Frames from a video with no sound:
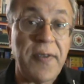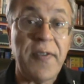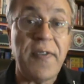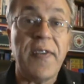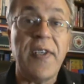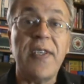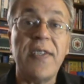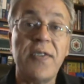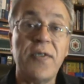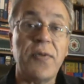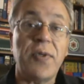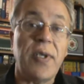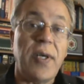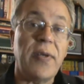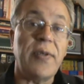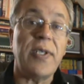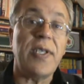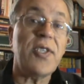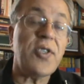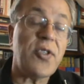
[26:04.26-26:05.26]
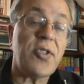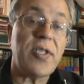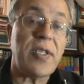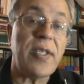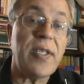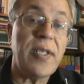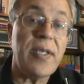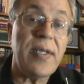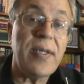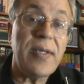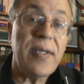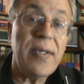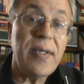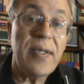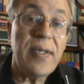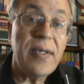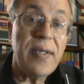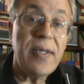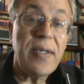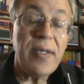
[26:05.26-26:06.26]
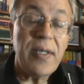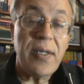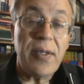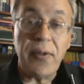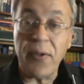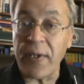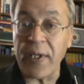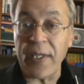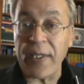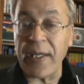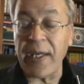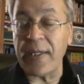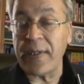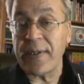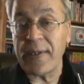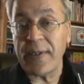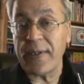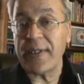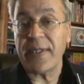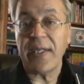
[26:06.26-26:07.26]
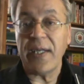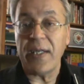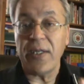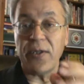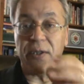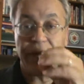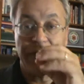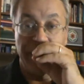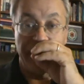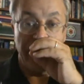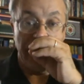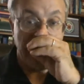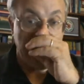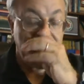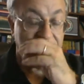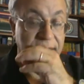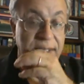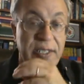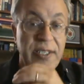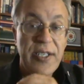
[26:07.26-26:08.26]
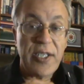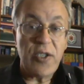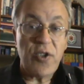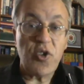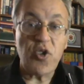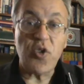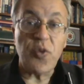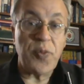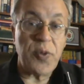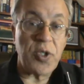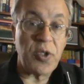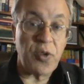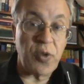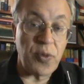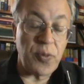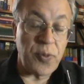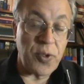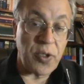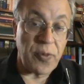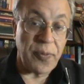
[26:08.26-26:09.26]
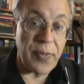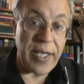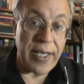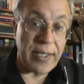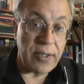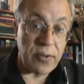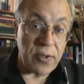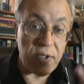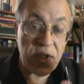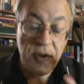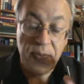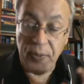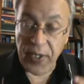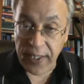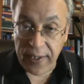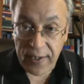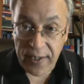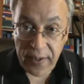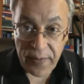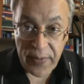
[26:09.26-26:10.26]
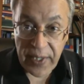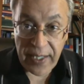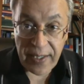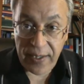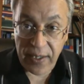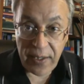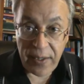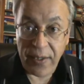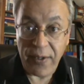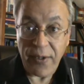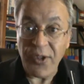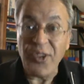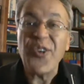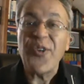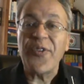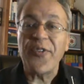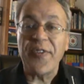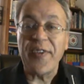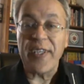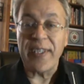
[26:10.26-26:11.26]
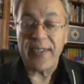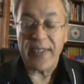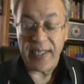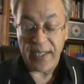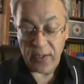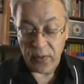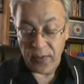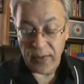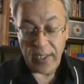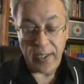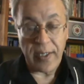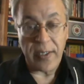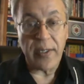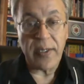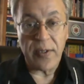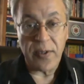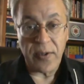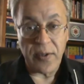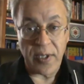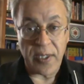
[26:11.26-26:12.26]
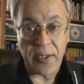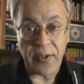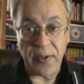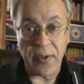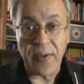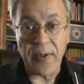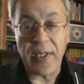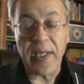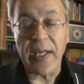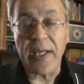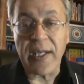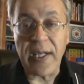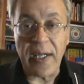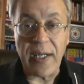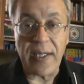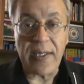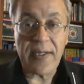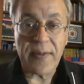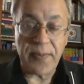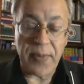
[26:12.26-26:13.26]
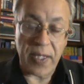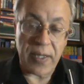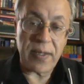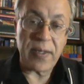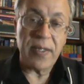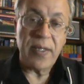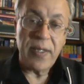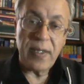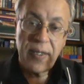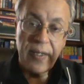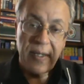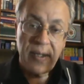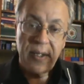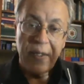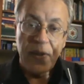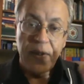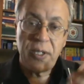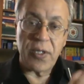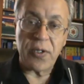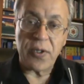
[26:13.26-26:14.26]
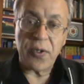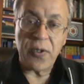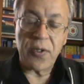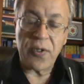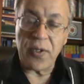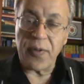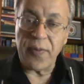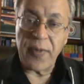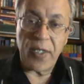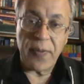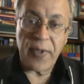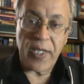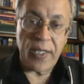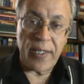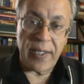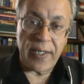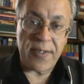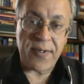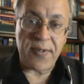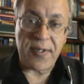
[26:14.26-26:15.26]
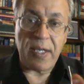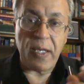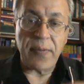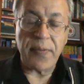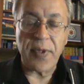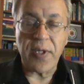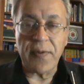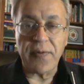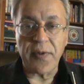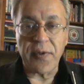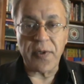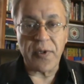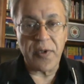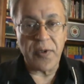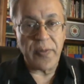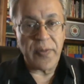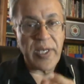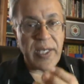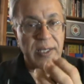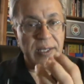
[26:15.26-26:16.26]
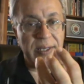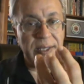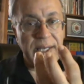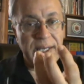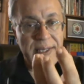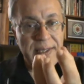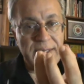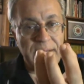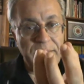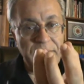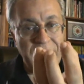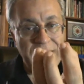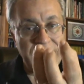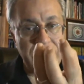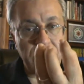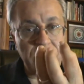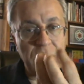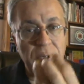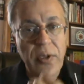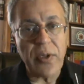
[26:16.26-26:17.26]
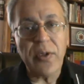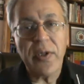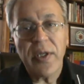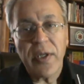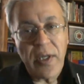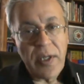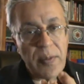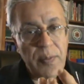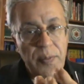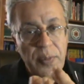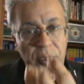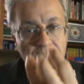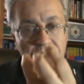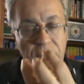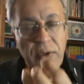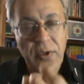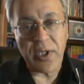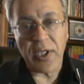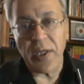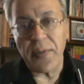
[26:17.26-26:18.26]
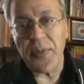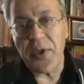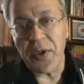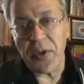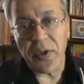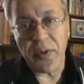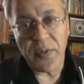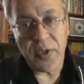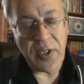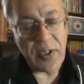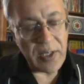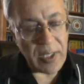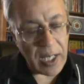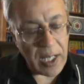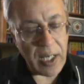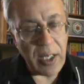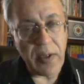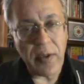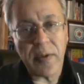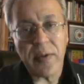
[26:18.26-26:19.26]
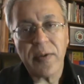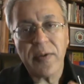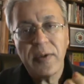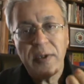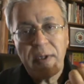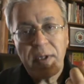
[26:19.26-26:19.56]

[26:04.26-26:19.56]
things throughout history. You are not kind of a super duper man or Spider-Man. Don't think that way. You are all like us, but you are chosen maybe an example for humanity as a micro prototype human, how